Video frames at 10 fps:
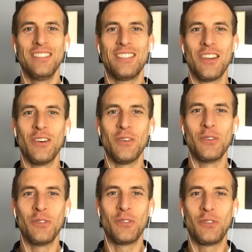
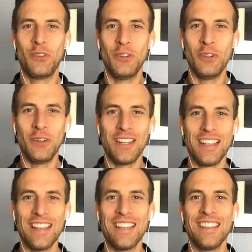So food
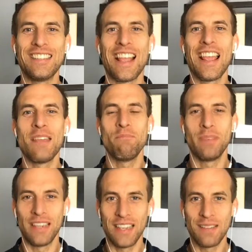is a
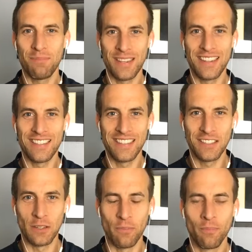big, big
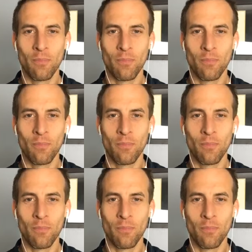deal.